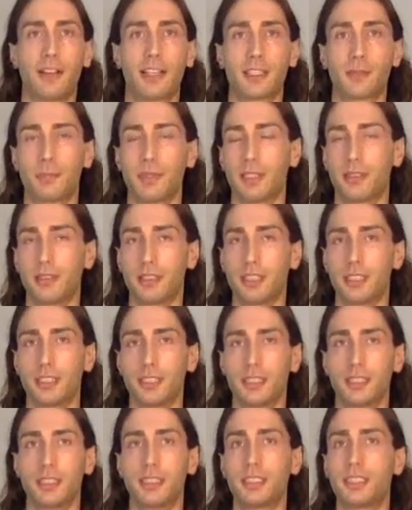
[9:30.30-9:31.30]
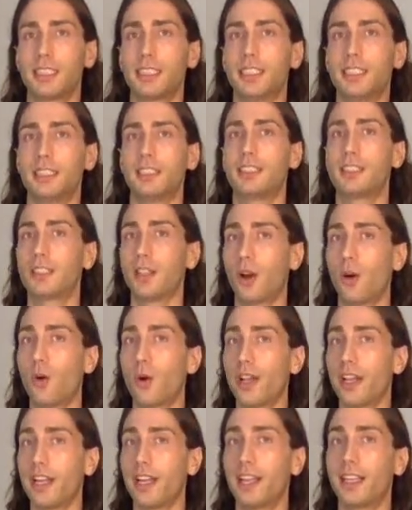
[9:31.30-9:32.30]
experience in
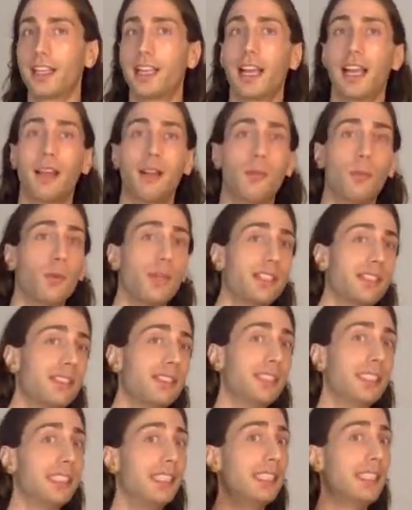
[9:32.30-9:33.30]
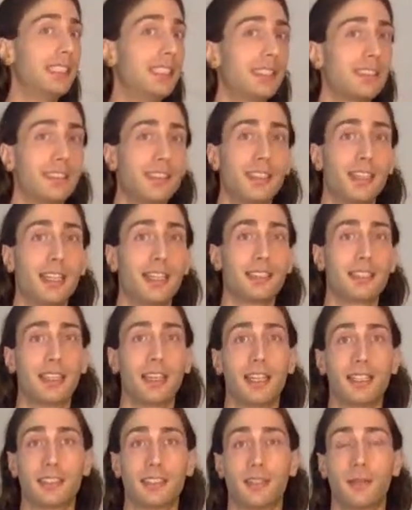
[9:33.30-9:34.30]
sewing and with the internet
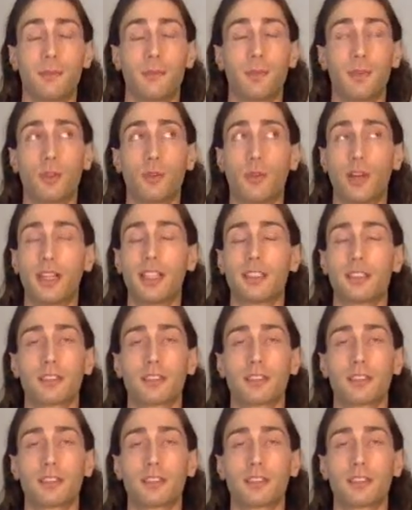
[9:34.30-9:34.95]
as a great